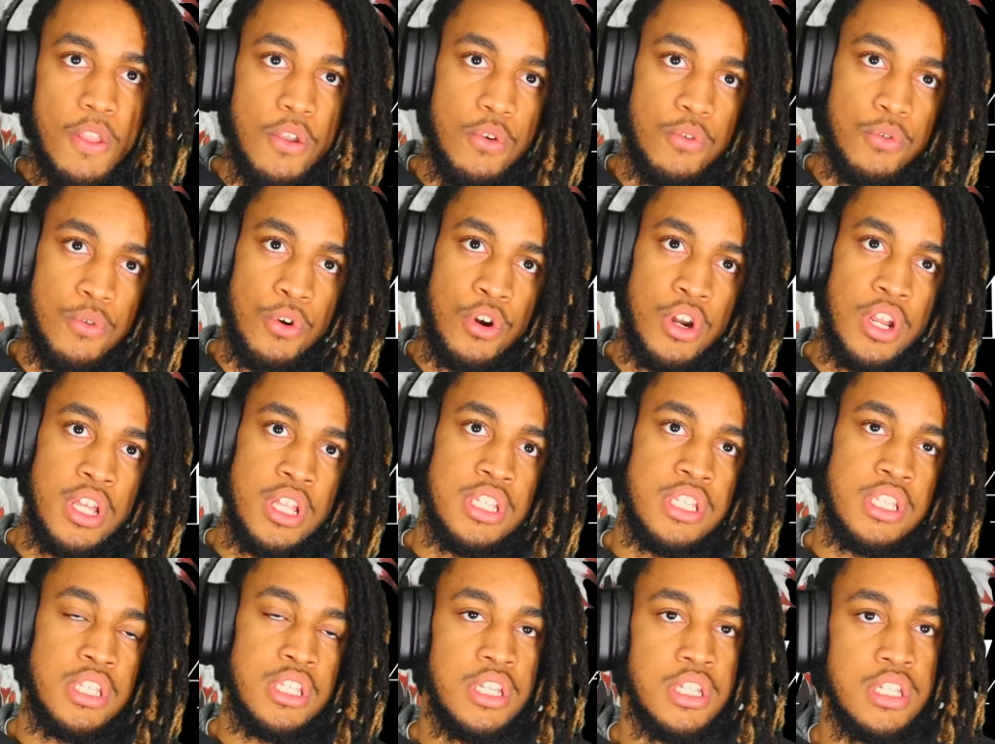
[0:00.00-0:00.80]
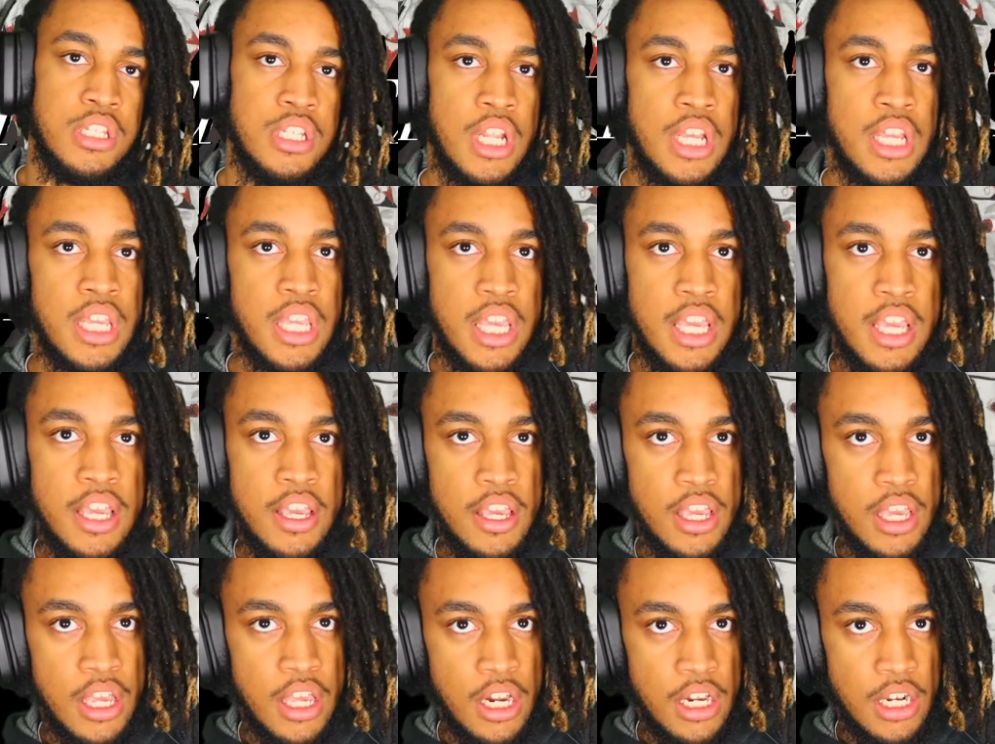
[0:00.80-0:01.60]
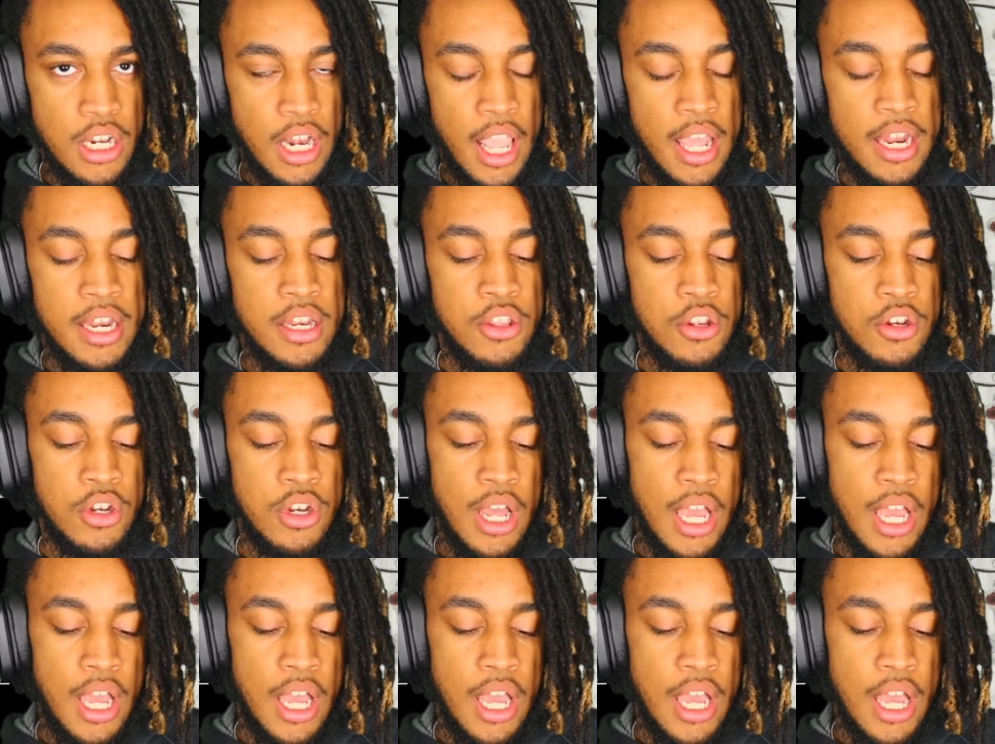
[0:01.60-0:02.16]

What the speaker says: for instance, like, and you know,